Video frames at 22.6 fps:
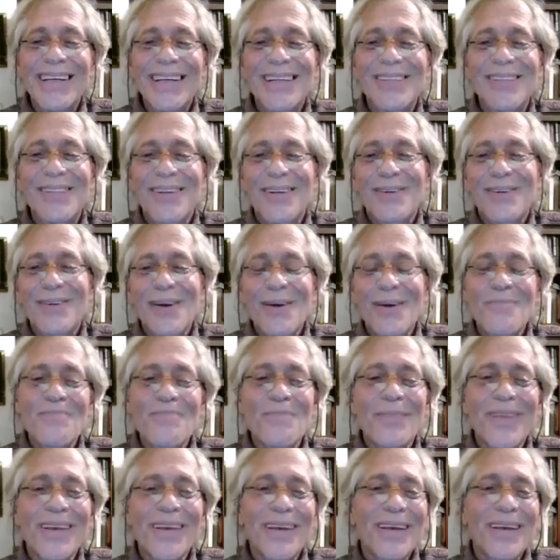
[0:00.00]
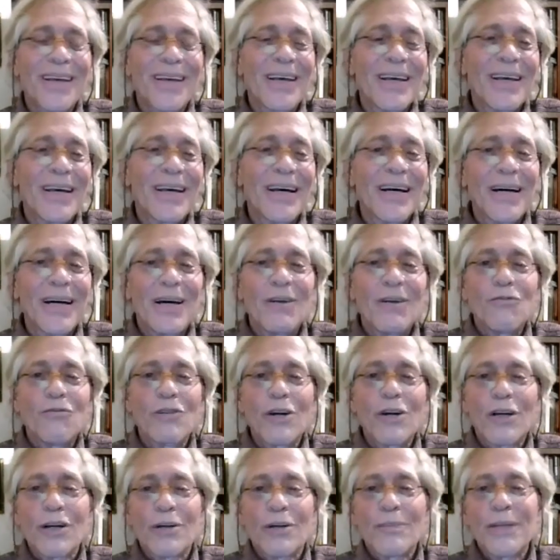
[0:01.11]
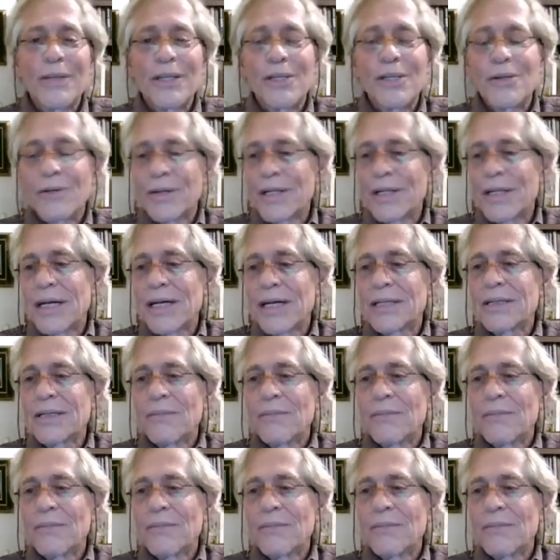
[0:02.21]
etc. We're going to be doing that.